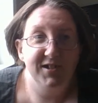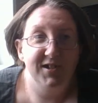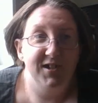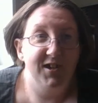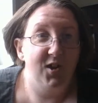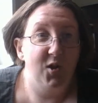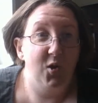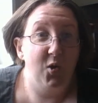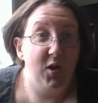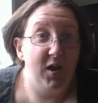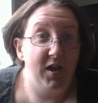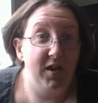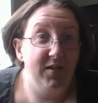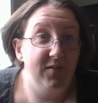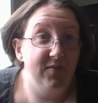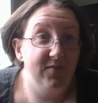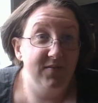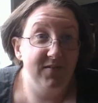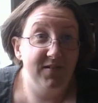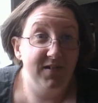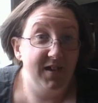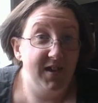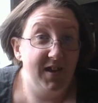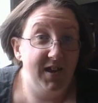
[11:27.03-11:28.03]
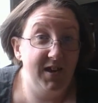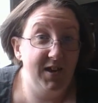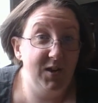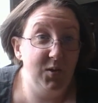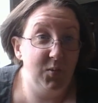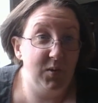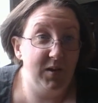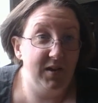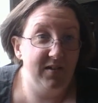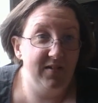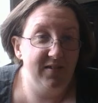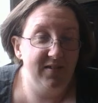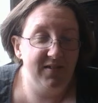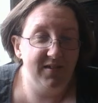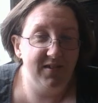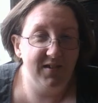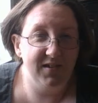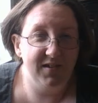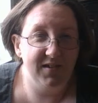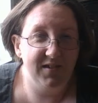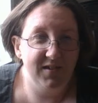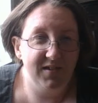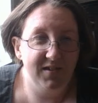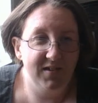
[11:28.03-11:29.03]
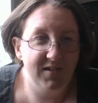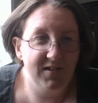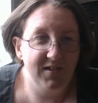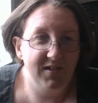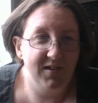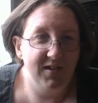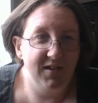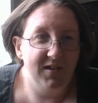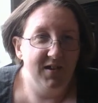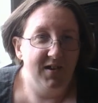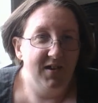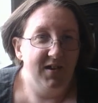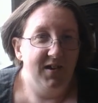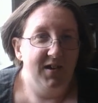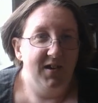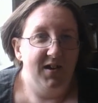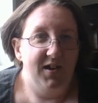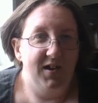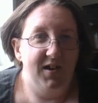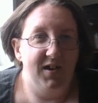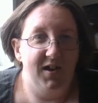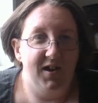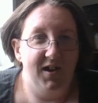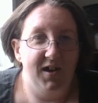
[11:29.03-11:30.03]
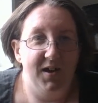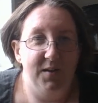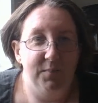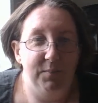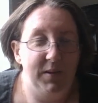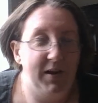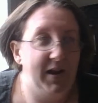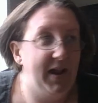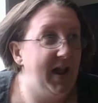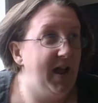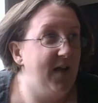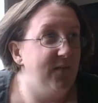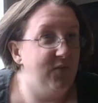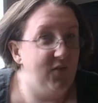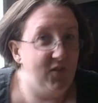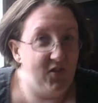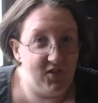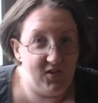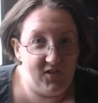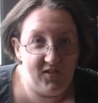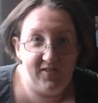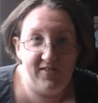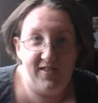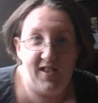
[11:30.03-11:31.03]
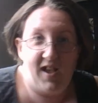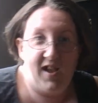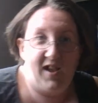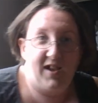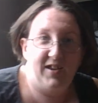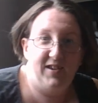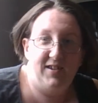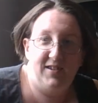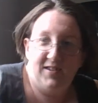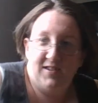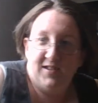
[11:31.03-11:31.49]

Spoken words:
Okay. Anyways. And I have a little sign